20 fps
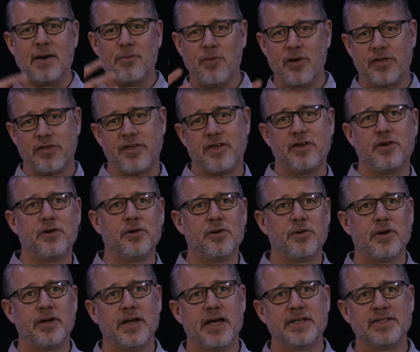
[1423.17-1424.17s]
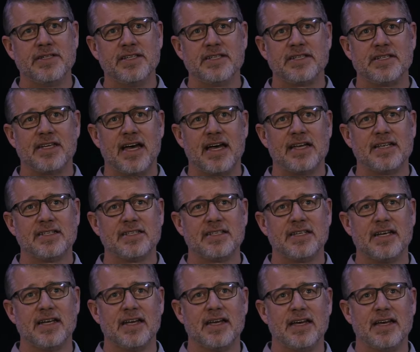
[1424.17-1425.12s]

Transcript: am with you, as he says,